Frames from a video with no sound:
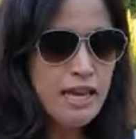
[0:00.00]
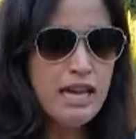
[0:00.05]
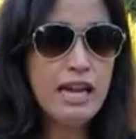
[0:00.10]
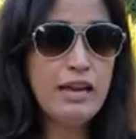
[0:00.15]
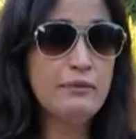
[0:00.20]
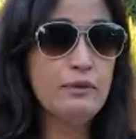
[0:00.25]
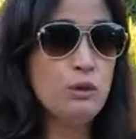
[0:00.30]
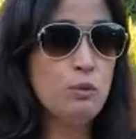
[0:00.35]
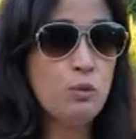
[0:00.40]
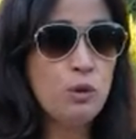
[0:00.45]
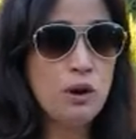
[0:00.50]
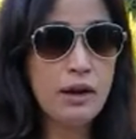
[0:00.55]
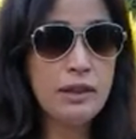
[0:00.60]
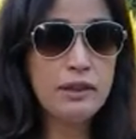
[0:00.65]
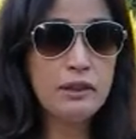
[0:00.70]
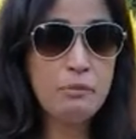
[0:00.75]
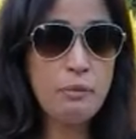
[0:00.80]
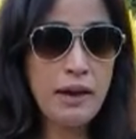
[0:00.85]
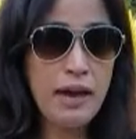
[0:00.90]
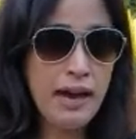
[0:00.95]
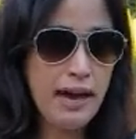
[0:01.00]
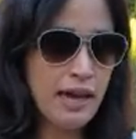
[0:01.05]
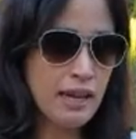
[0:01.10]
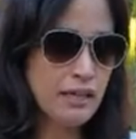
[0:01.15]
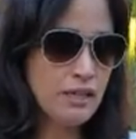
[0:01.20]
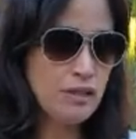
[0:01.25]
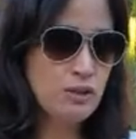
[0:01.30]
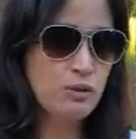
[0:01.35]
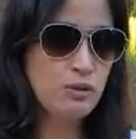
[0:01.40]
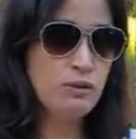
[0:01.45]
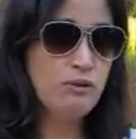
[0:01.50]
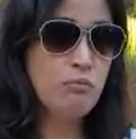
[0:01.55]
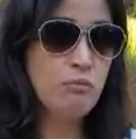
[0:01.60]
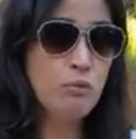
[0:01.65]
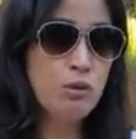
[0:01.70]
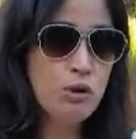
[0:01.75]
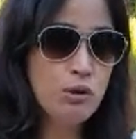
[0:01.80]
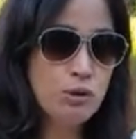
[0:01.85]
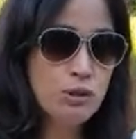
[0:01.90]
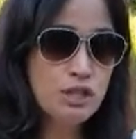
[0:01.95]
If you want the bag to sort of
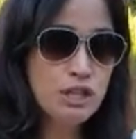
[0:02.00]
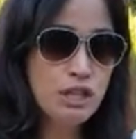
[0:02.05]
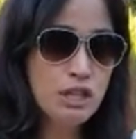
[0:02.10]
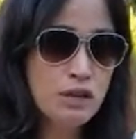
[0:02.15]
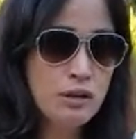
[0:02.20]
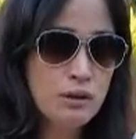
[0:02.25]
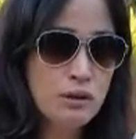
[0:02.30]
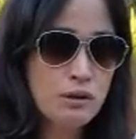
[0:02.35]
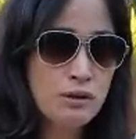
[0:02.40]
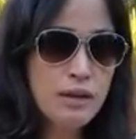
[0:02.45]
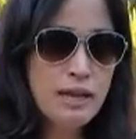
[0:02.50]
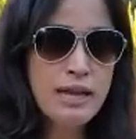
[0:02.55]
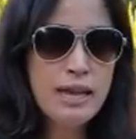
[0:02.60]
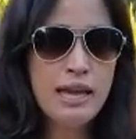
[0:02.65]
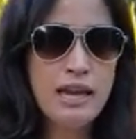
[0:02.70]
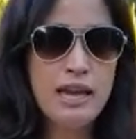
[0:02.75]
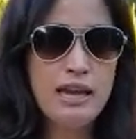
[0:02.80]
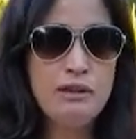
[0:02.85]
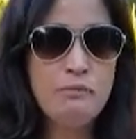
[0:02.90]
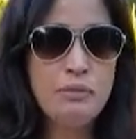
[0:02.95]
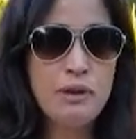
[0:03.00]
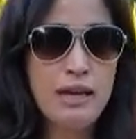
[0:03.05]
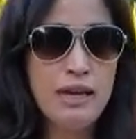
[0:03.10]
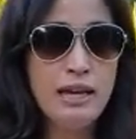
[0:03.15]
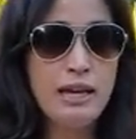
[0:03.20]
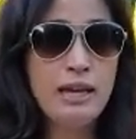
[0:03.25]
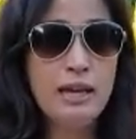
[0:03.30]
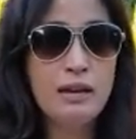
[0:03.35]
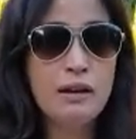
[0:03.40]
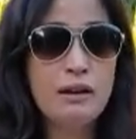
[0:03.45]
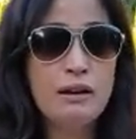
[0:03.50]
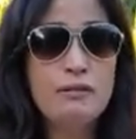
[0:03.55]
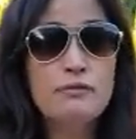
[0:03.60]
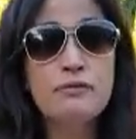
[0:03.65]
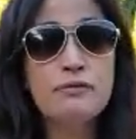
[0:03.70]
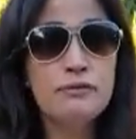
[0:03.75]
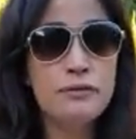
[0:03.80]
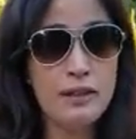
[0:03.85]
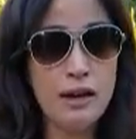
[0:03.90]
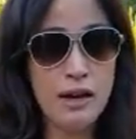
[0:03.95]
mold to you and be
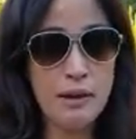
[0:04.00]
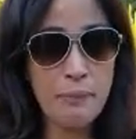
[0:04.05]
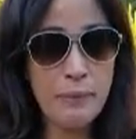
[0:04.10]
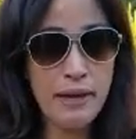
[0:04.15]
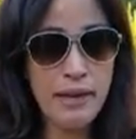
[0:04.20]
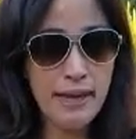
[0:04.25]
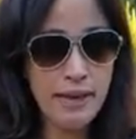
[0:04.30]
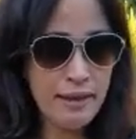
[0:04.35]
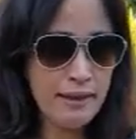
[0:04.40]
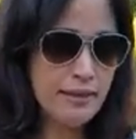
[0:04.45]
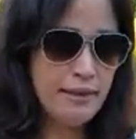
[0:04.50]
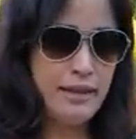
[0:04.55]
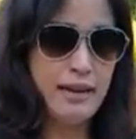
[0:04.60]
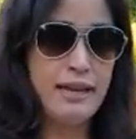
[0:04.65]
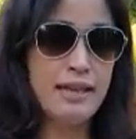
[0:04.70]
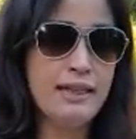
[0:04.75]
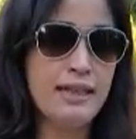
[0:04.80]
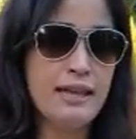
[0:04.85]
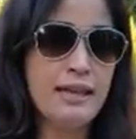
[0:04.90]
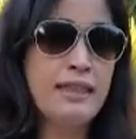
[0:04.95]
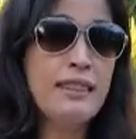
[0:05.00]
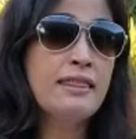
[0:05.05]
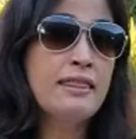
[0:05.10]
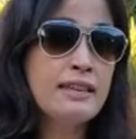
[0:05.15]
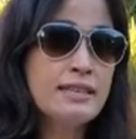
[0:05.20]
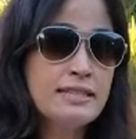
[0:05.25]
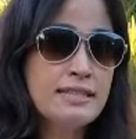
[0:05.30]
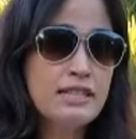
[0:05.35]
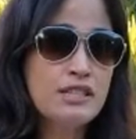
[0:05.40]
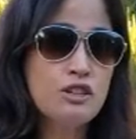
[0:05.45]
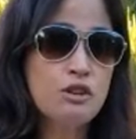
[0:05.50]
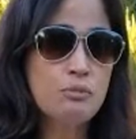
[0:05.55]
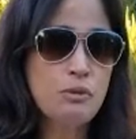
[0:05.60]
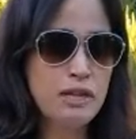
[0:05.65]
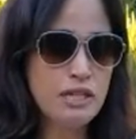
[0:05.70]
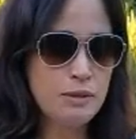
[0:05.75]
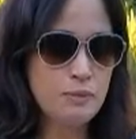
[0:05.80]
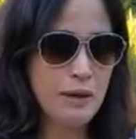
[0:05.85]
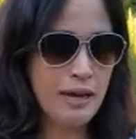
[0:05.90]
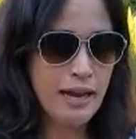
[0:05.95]
floppy, then I think this is your
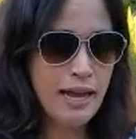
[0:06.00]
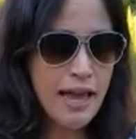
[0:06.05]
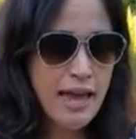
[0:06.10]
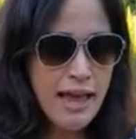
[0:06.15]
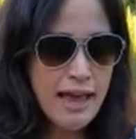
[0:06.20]
best bet.